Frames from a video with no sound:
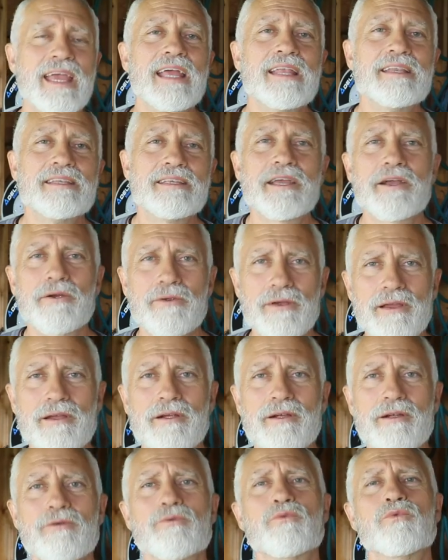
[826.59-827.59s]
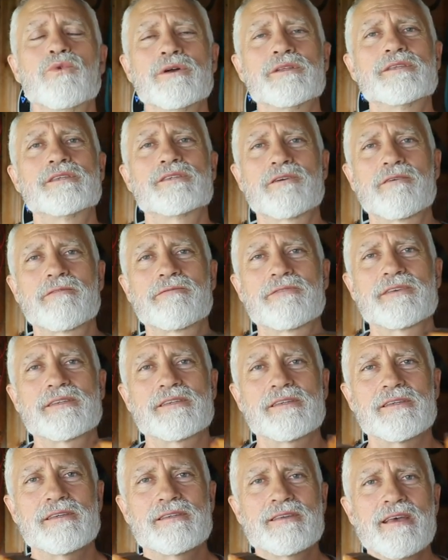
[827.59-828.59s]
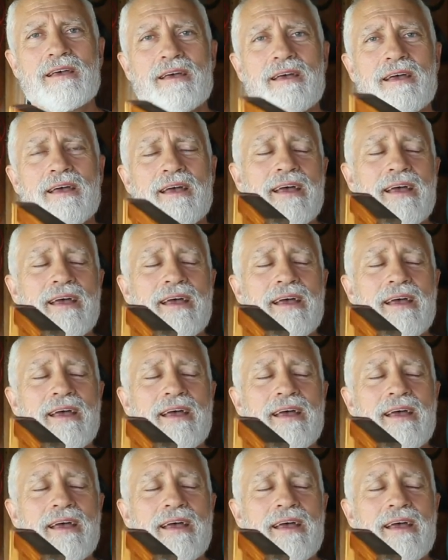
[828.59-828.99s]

interior wood surfaces.